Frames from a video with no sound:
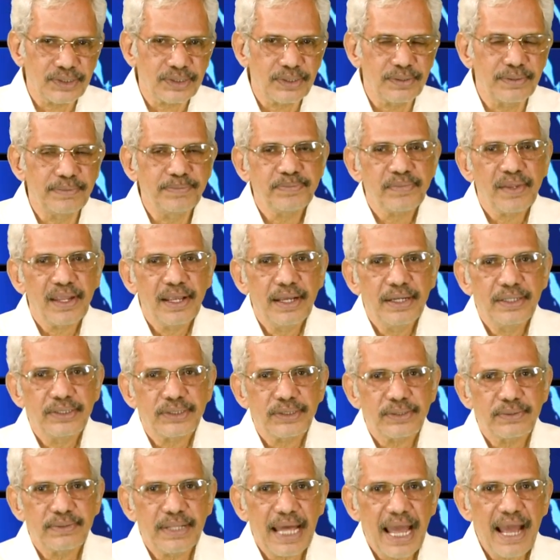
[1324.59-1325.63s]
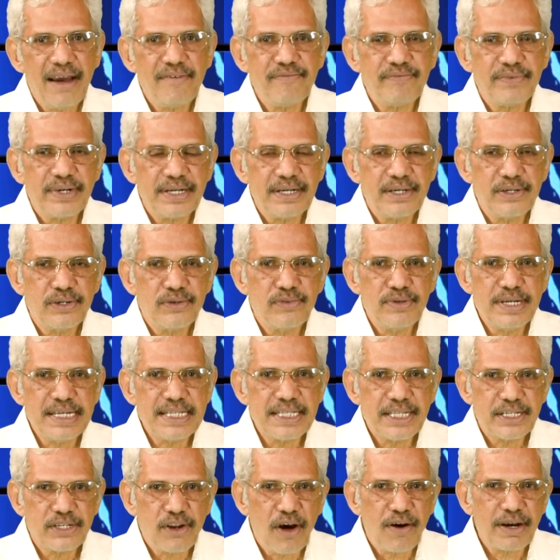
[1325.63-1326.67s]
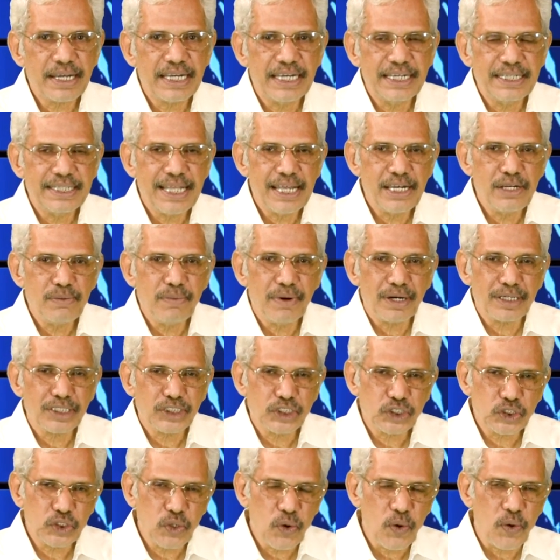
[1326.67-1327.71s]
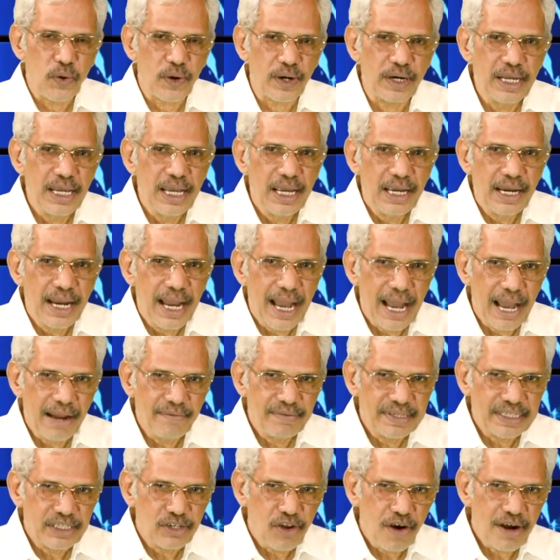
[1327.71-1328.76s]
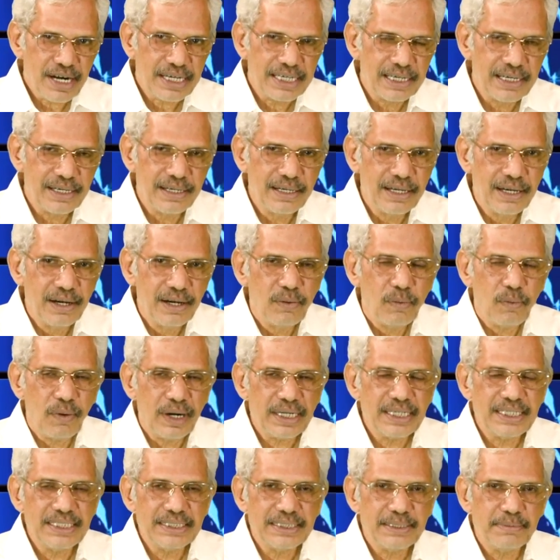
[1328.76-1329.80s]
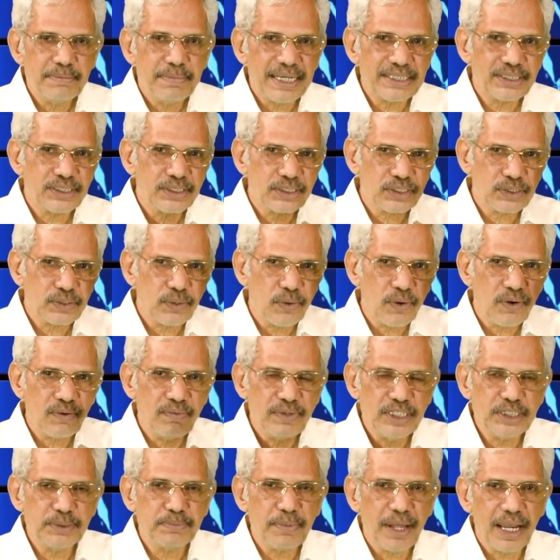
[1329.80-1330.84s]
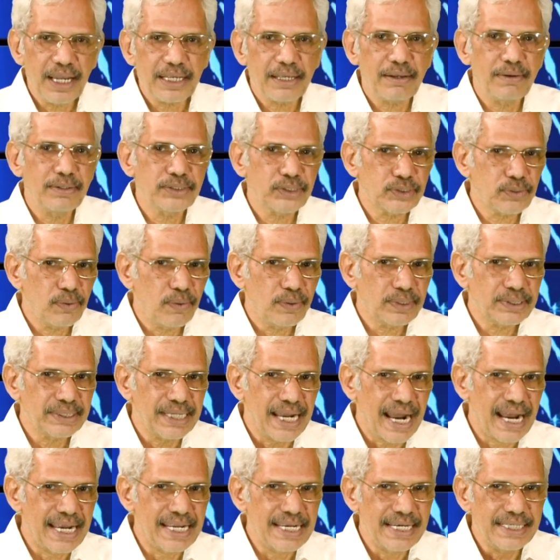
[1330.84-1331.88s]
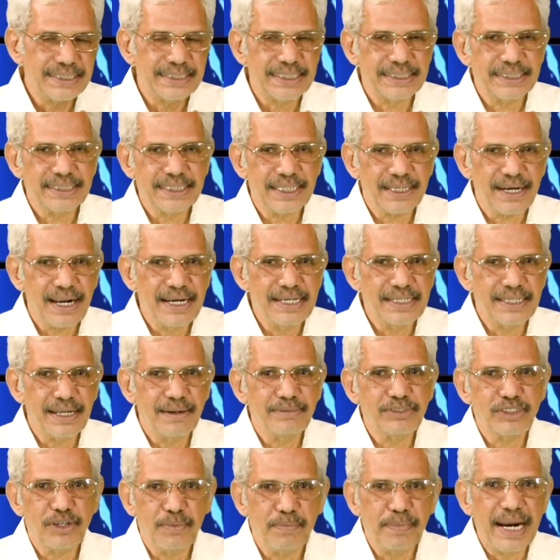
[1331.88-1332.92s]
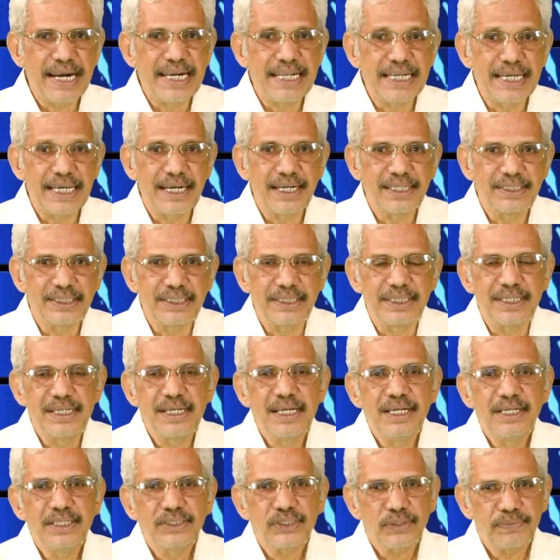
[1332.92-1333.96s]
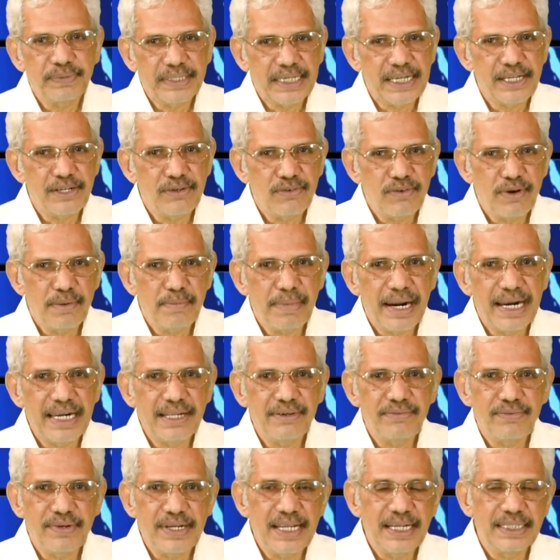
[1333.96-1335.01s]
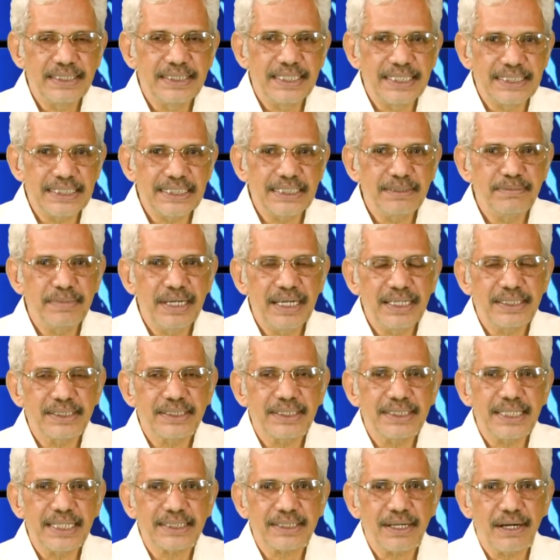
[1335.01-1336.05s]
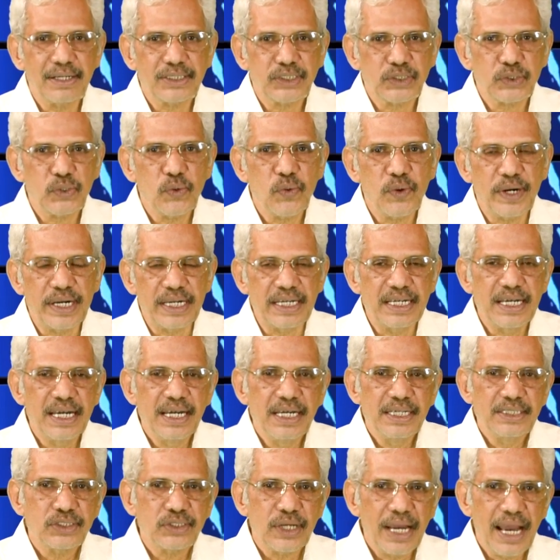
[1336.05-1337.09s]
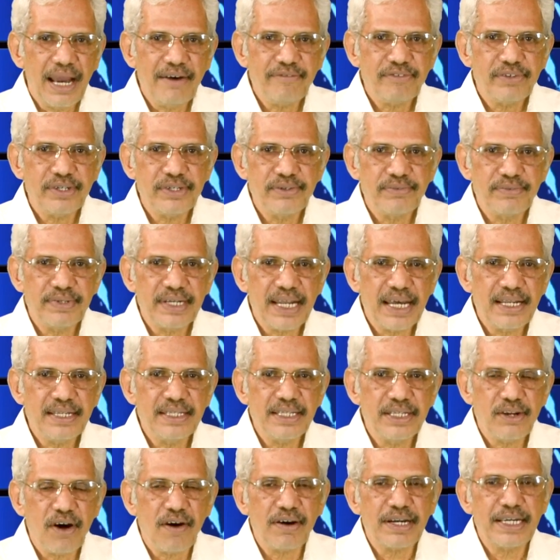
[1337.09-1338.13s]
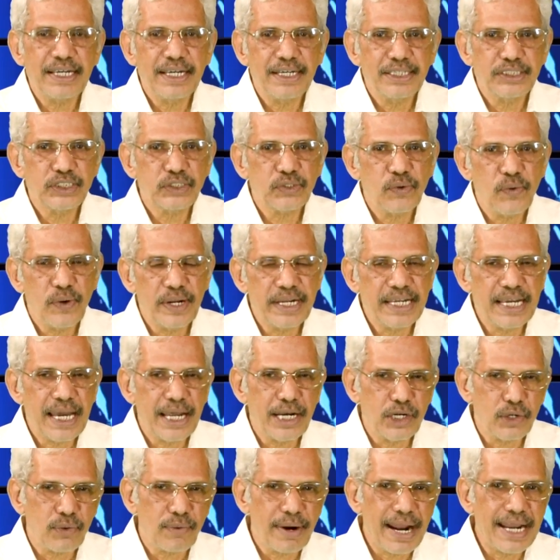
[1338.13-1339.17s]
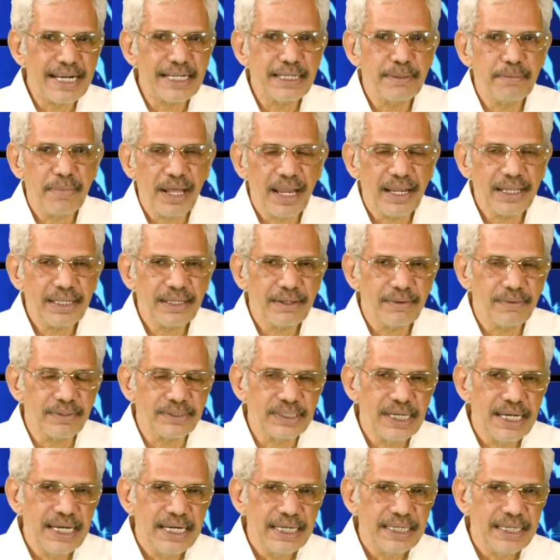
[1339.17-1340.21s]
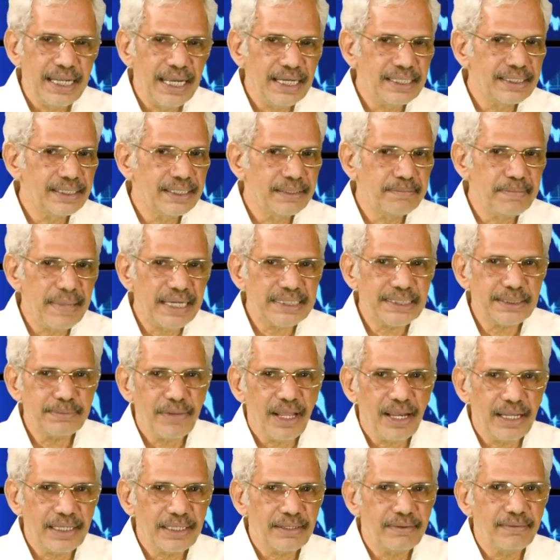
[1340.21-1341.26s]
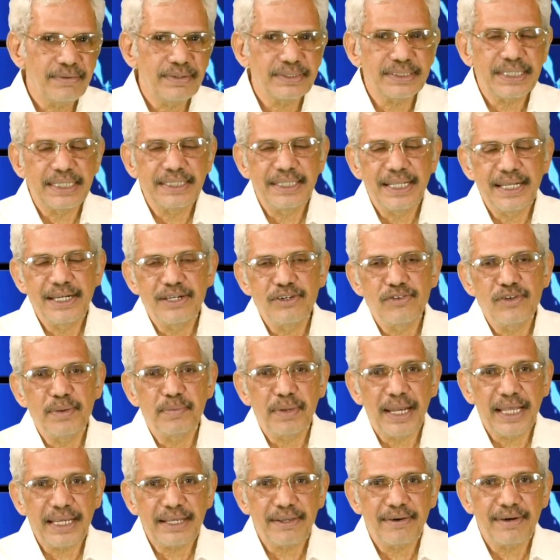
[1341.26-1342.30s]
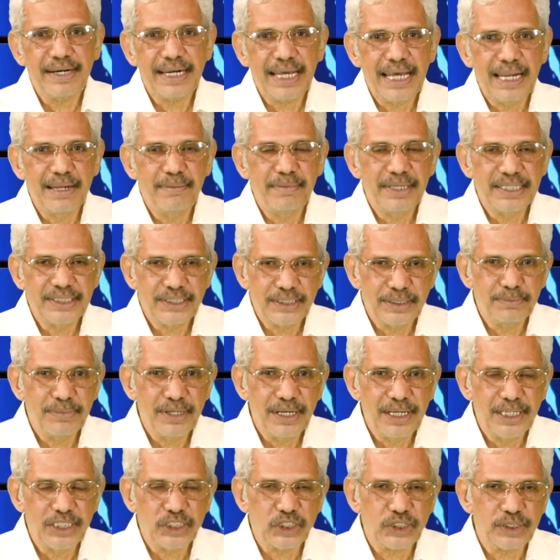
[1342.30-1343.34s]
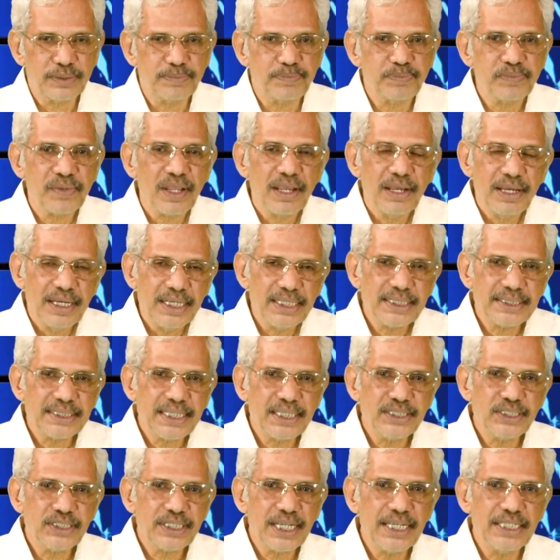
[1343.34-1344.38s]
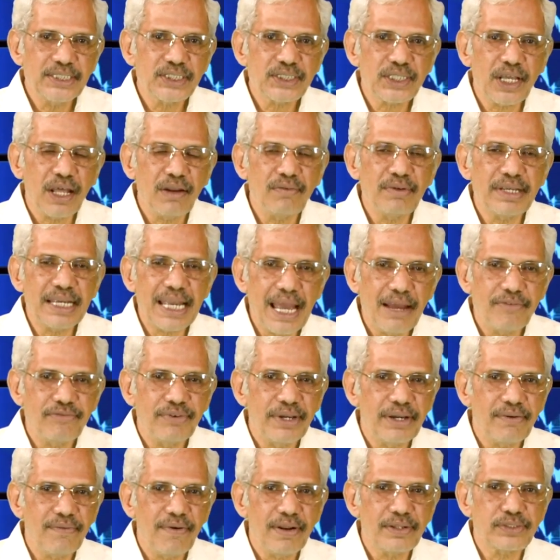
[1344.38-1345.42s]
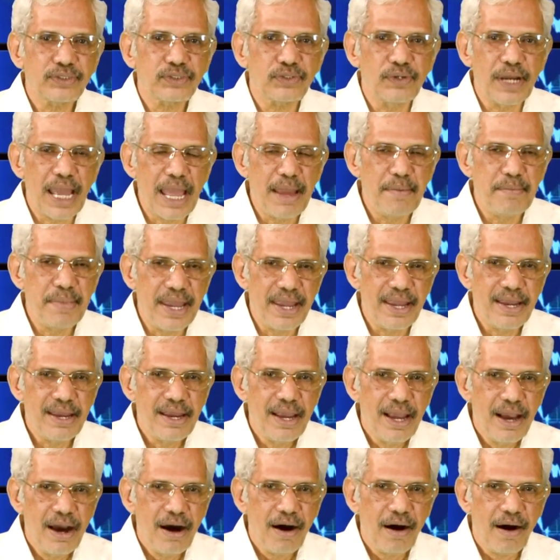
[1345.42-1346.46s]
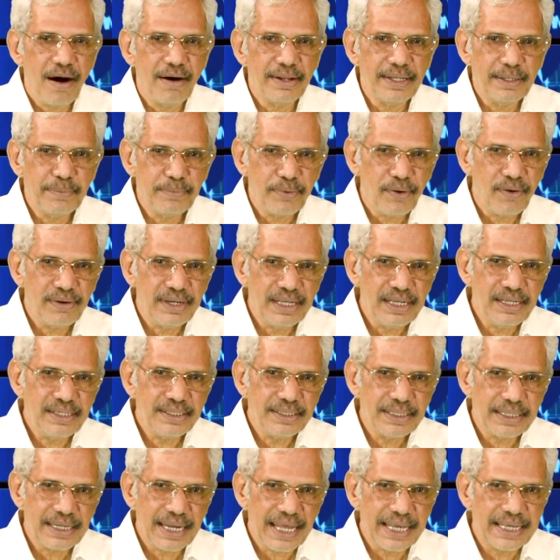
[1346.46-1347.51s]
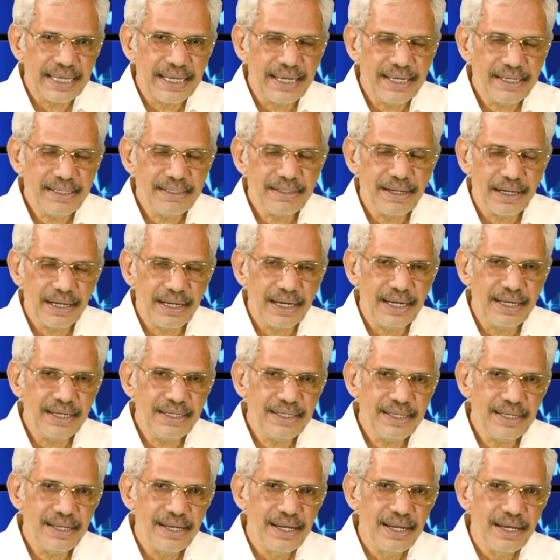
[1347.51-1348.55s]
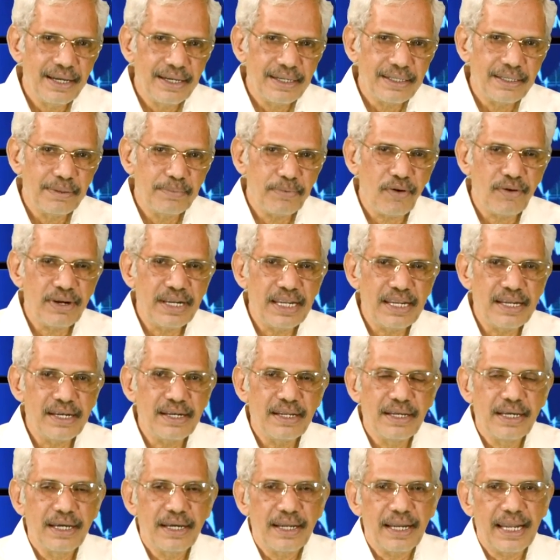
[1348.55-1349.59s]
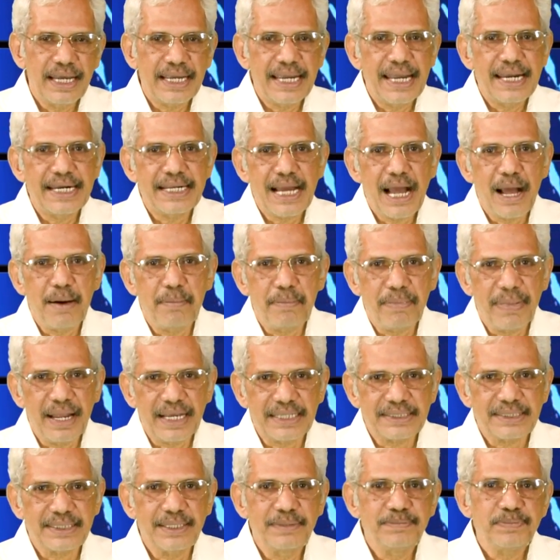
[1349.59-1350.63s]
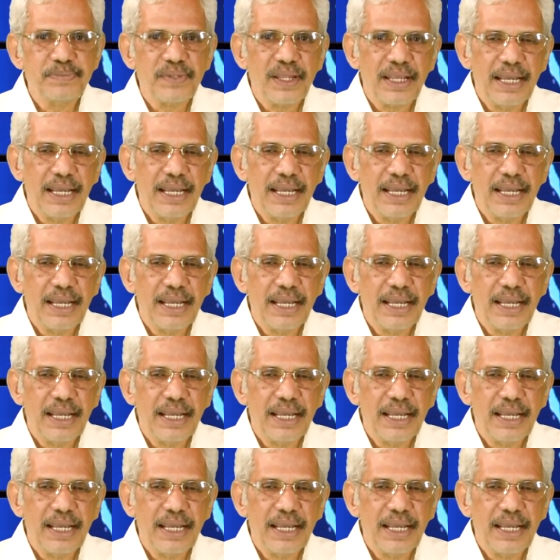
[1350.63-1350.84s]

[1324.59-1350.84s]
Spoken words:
So after doing the docking, then you want to score. Having docked, what is the best score, which molecule scores the highest, etc., in terms of binding energy. So we can do a binding free energy estimate. So that's called scoring. So after you've done the docking and scoring and you rank the molecules, take the best molecules and then do a molecular dynamics simulation, essentially solving F equals to ma on the protein, the ligand, and the protein ligand complex.